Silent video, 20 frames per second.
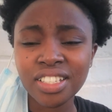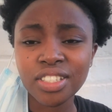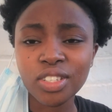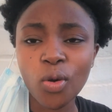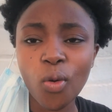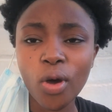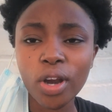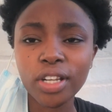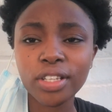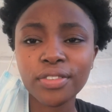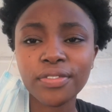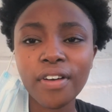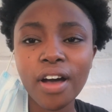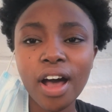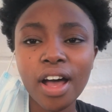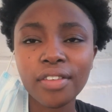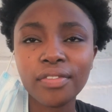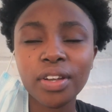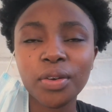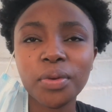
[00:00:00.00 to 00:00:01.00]
It's
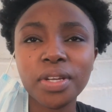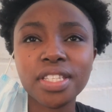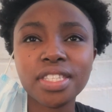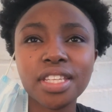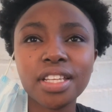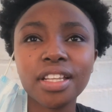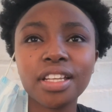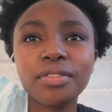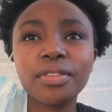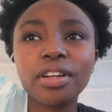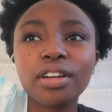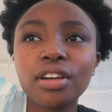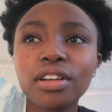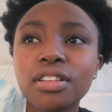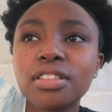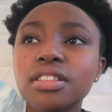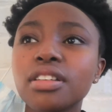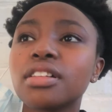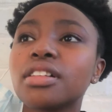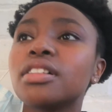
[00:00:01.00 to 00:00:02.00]
4:45, and we're still in
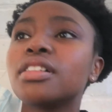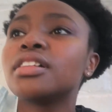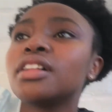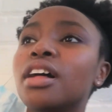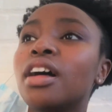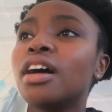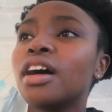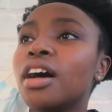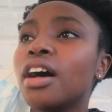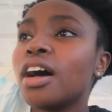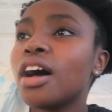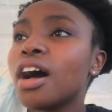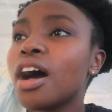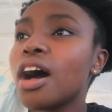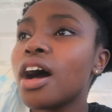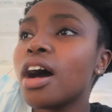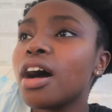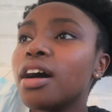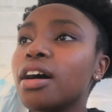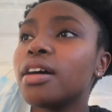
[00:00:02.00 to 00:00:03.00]
rehearsal.
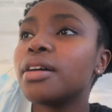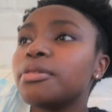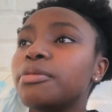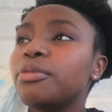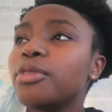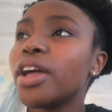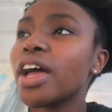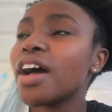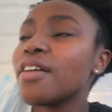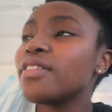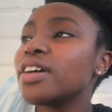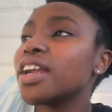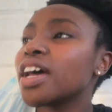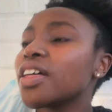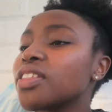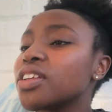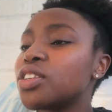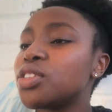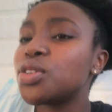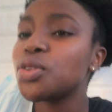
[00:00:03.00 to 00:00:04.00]
We have
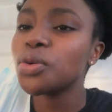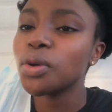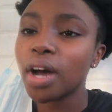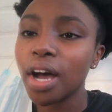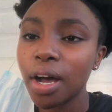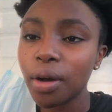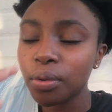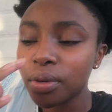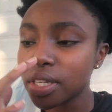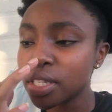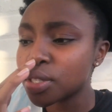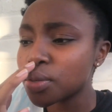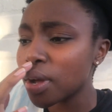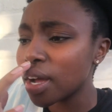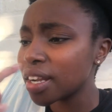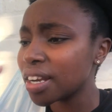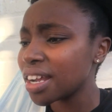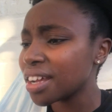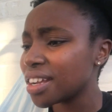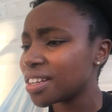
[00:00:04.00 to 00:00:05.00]
another 2 hours.
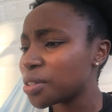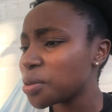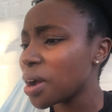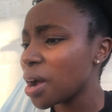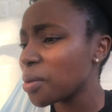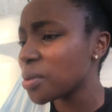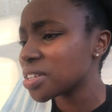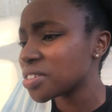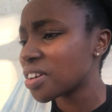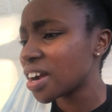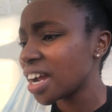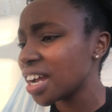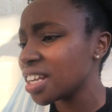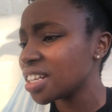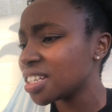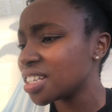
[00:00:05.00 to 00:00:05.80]
Two hours, right?